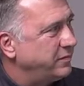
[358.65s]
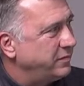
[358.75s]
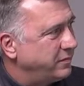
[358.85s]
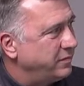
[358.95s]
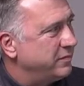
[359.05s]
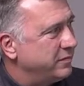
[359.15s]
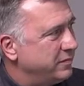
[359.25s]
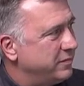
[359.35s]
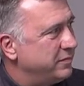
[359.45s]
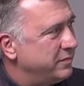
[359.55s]

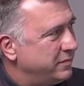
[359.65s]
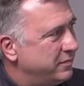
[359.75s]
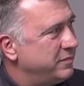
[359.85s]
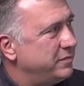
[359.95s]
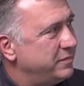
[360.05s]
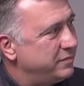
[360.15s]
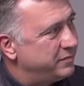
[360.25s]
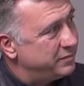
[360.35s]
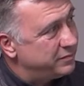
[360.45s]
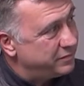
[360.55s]

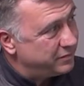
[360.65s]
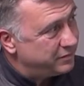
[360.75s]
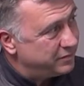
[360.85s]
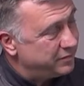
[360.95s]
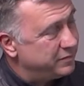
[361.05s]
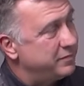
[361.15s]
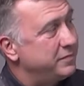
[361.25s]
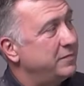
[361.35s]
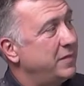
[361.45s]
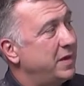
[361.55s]

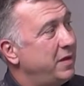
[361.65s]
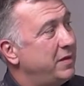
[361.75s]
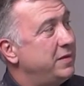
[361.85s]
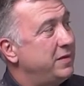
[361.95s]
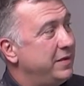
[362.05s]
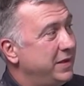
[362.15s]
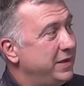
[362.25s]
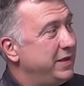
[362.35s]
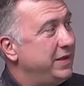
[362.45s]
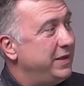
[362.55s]

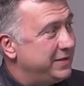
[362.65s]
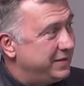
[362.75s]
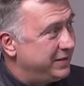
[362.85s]
[no speech]